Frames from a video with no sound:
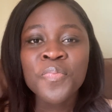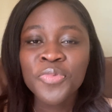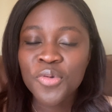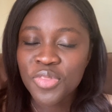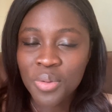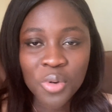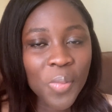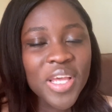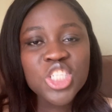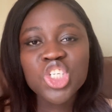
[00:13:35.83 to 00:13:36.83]
The
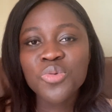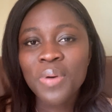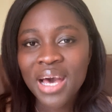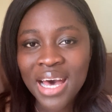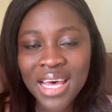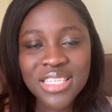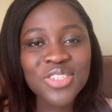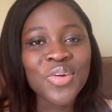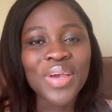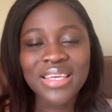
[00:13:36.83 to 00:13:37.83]
moment you pass
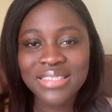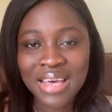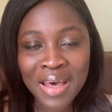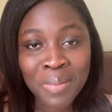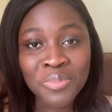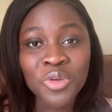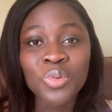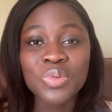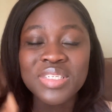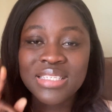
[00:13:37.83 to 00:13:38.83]
your exam, you
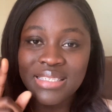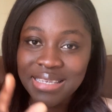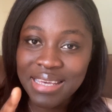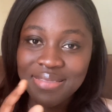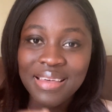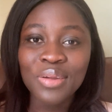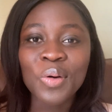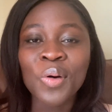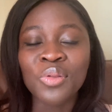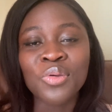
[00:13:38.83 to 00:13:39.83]
will see that
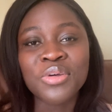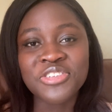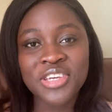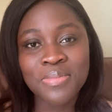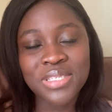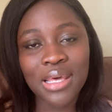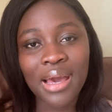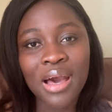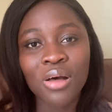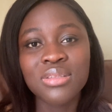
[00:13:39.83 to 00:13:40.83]
on your GMC
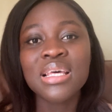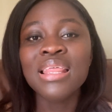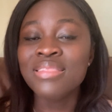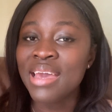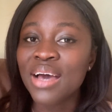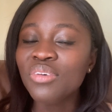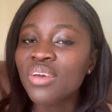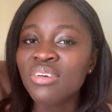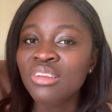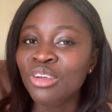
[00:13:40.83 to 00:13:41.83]
account they have
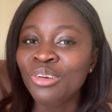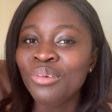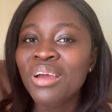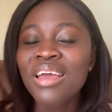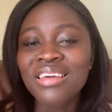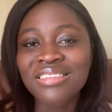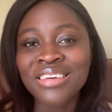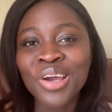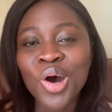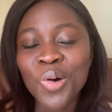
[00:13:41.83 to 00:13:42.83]
given you
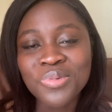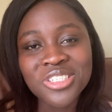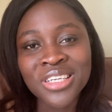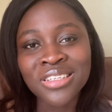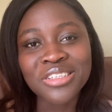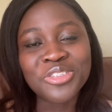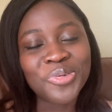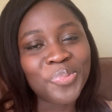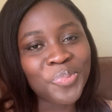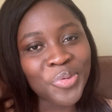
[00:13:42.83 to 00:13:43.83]
the option
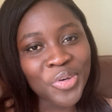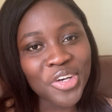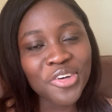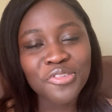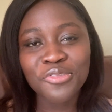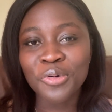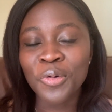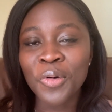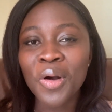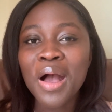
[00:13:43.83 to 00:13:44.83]
to book
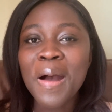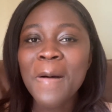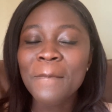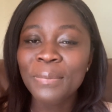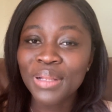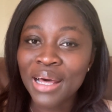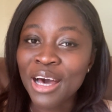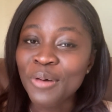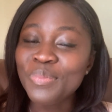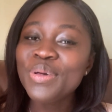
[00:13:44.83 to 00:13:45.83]
for PLAB